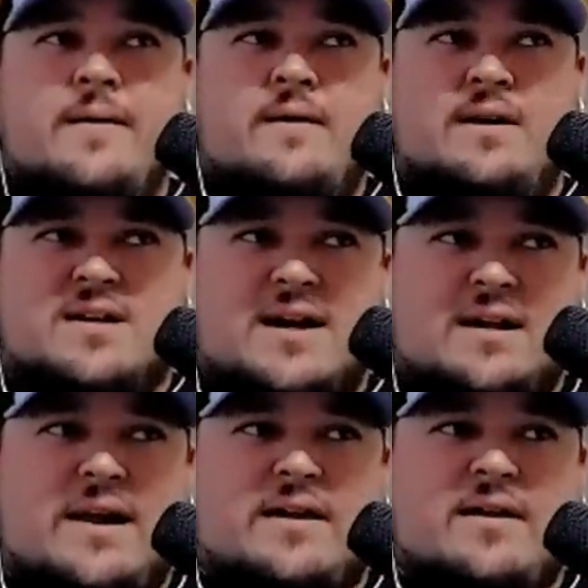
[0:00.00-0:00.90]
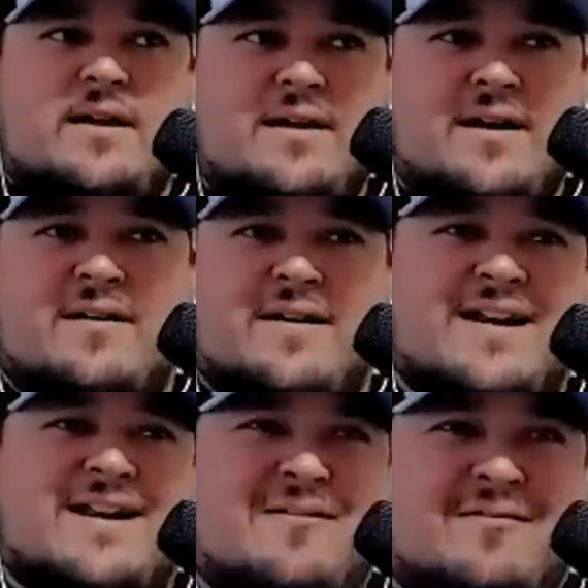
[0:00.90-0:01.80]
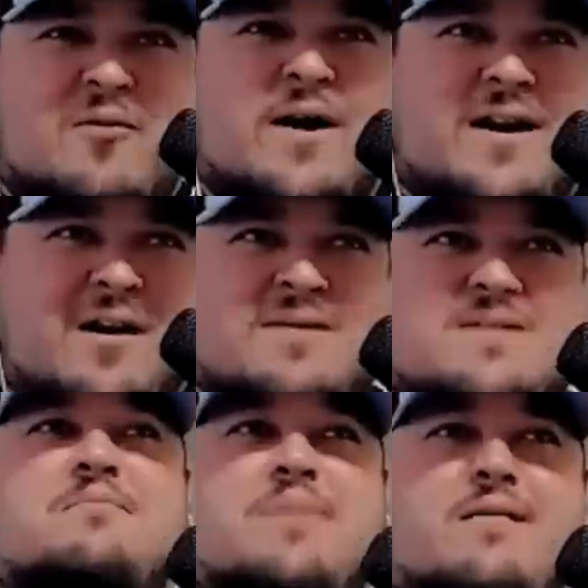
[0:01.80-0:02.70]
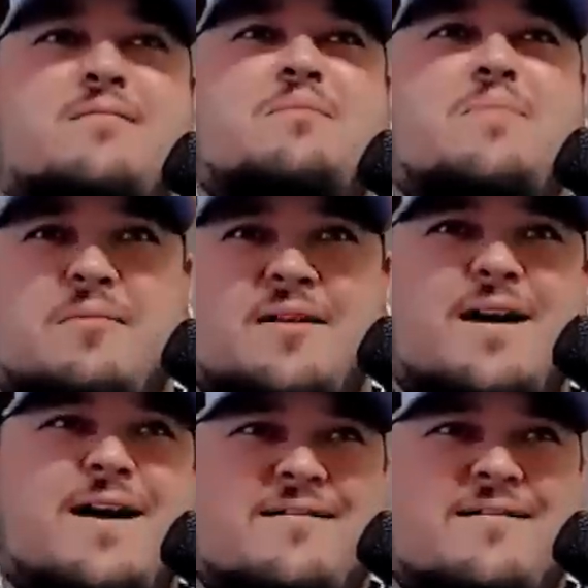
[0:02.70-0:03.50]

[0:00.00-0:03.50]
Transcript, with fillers: is kind of like, you know, and I don't want to always compare them to Babolat,